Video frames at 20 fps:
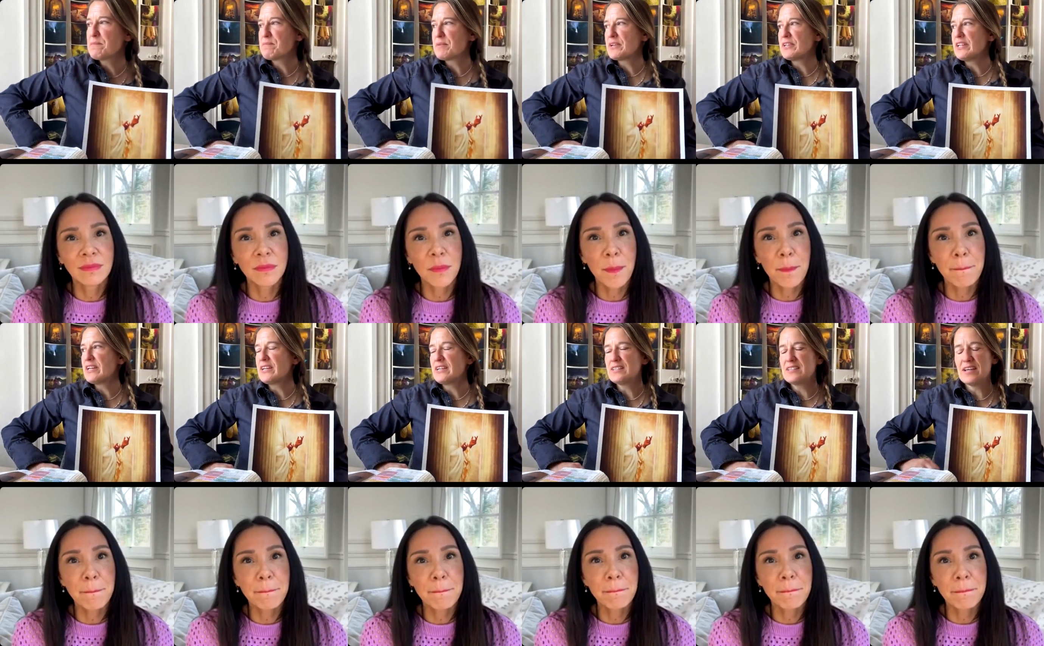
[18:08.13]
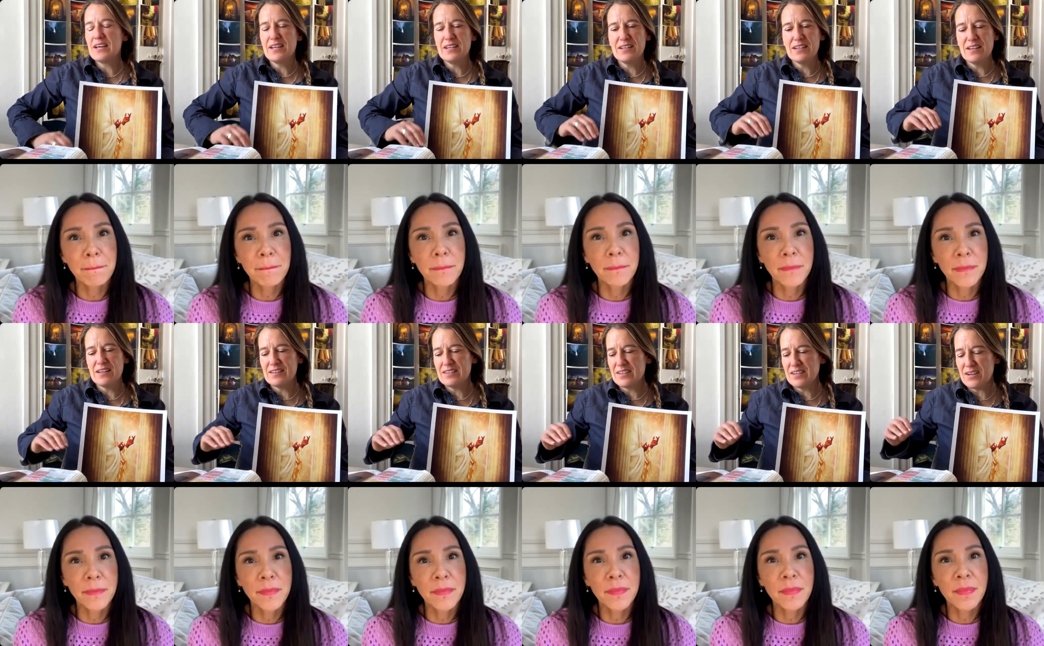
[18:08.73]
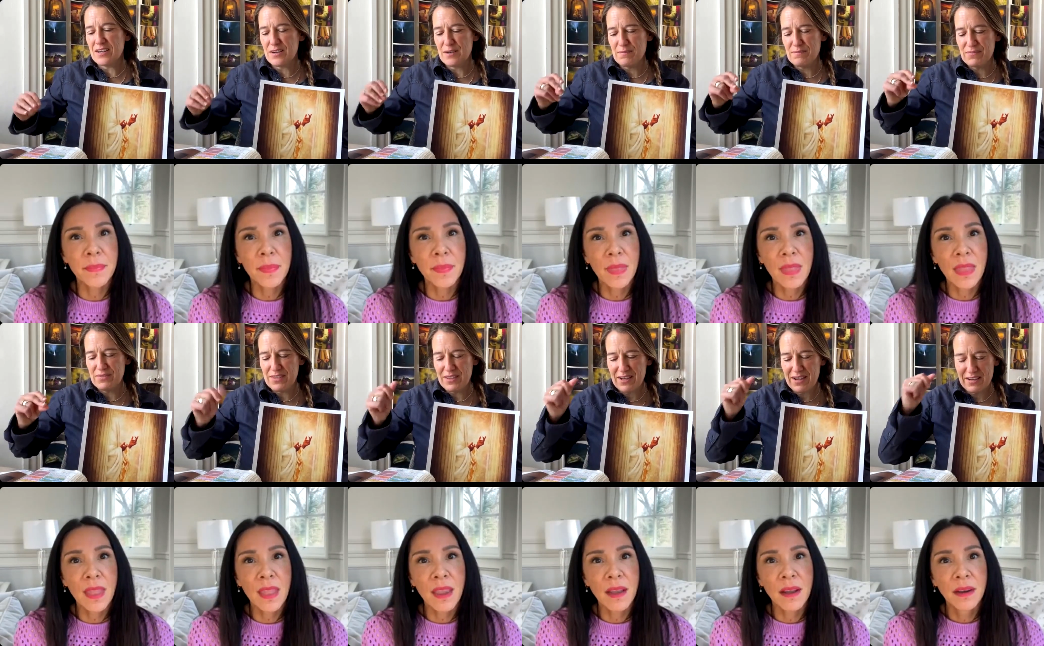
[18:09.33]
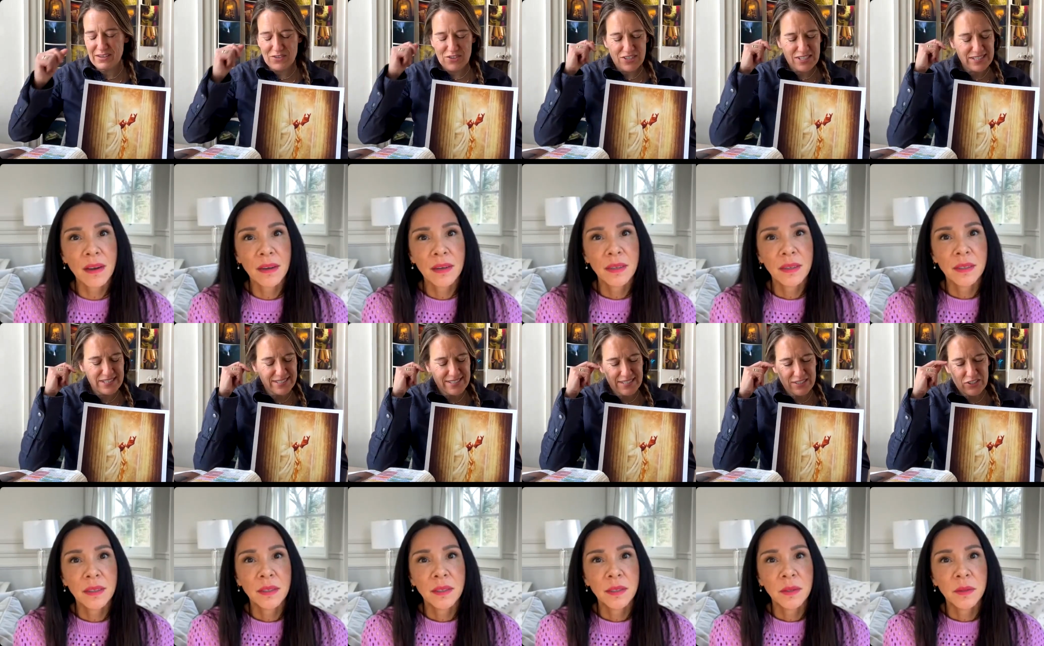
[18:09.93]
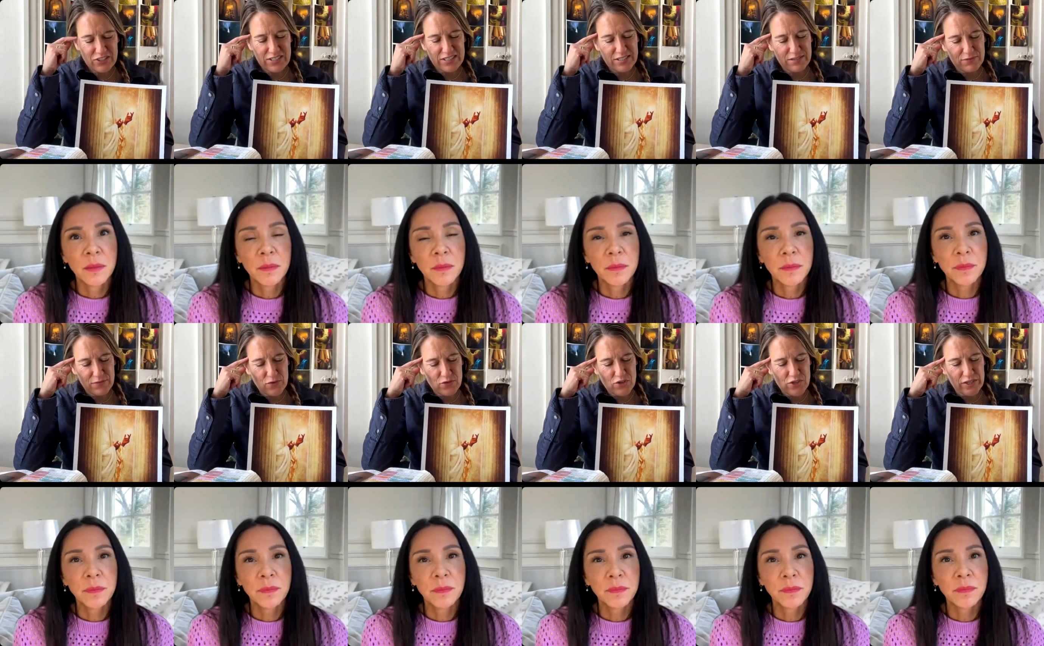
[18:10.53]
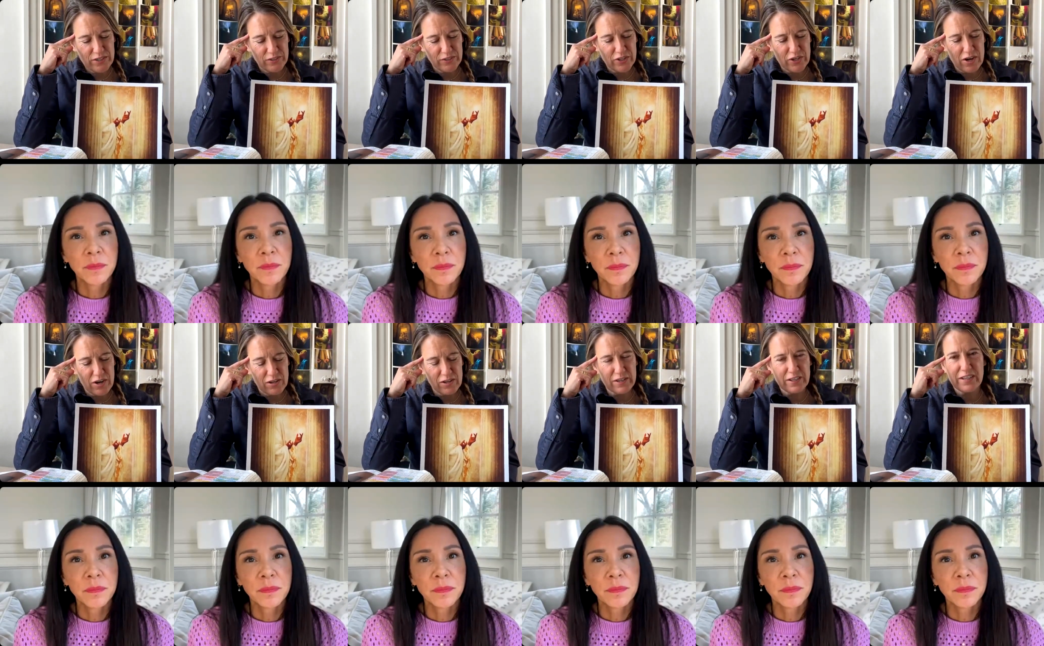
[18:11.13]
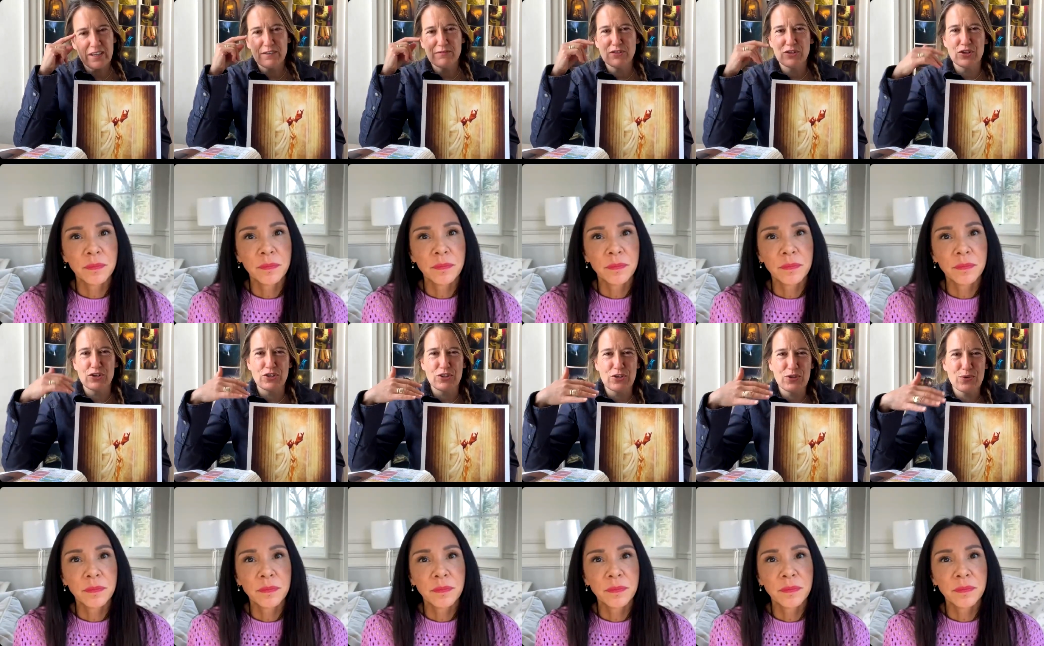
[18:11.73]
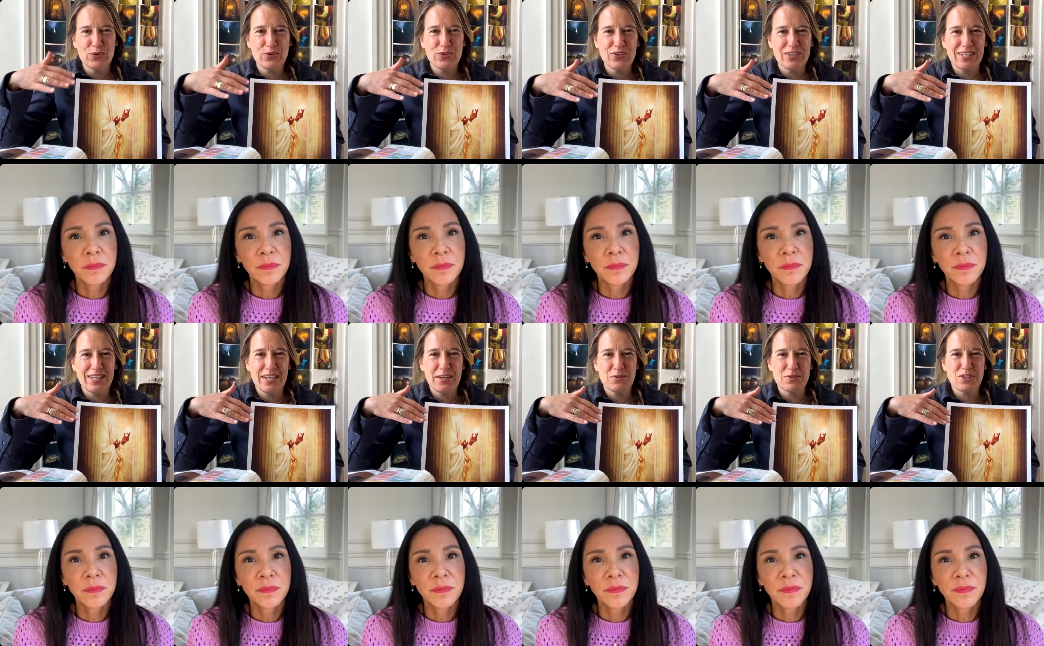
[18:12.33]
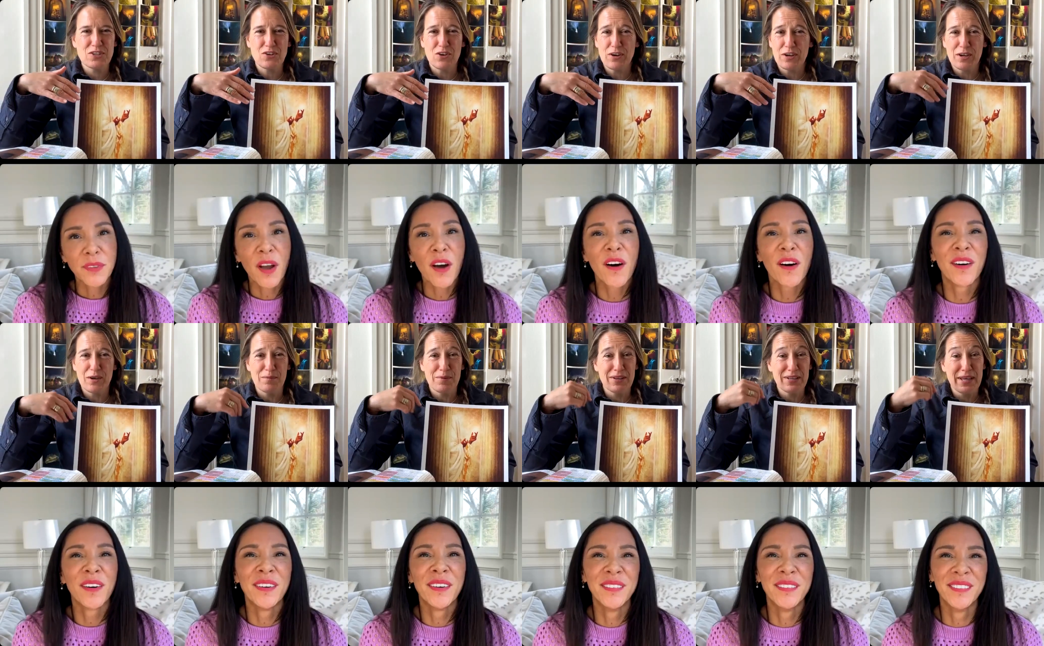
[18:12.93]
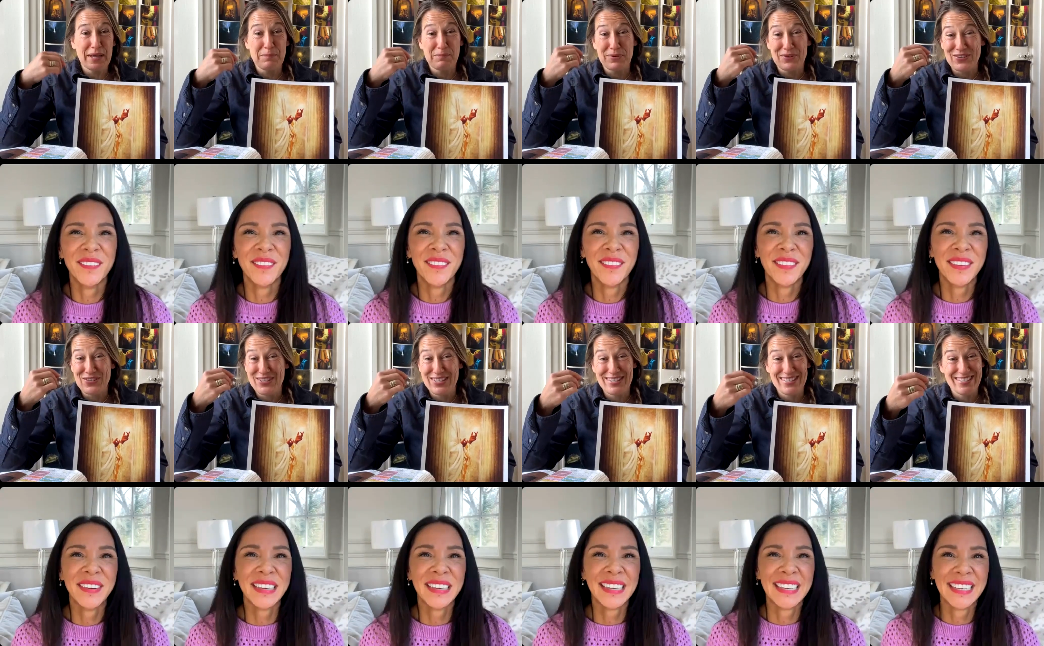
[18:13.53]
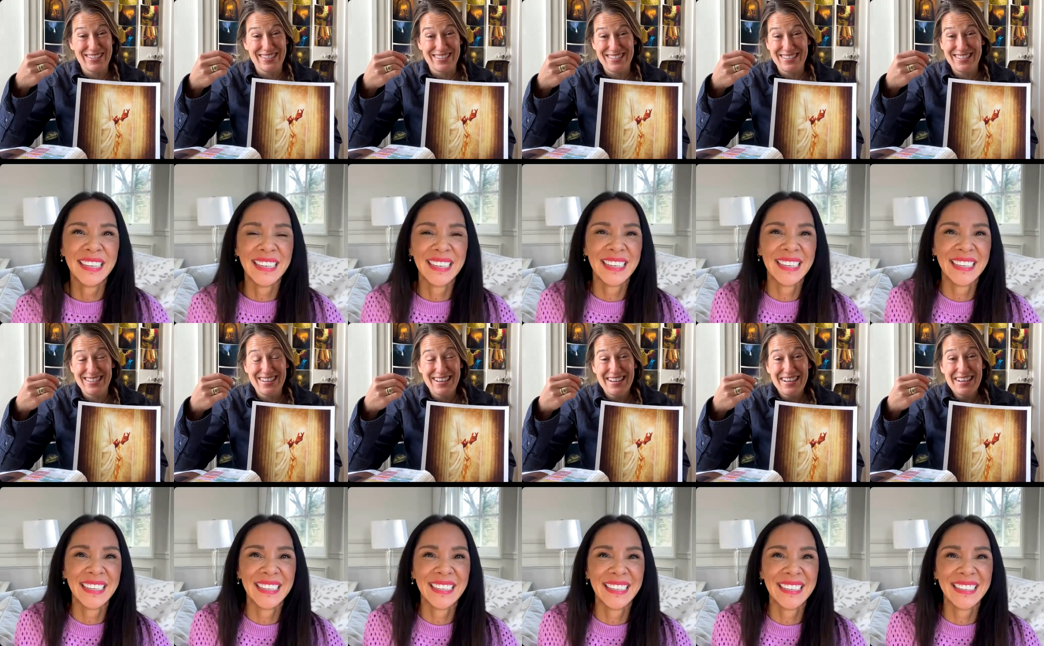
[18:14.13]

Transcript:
Speaker 1: brilliant. And the I just listened to this devotion Elder Holland gave to the youth, and he was talking about like persistence. Oh.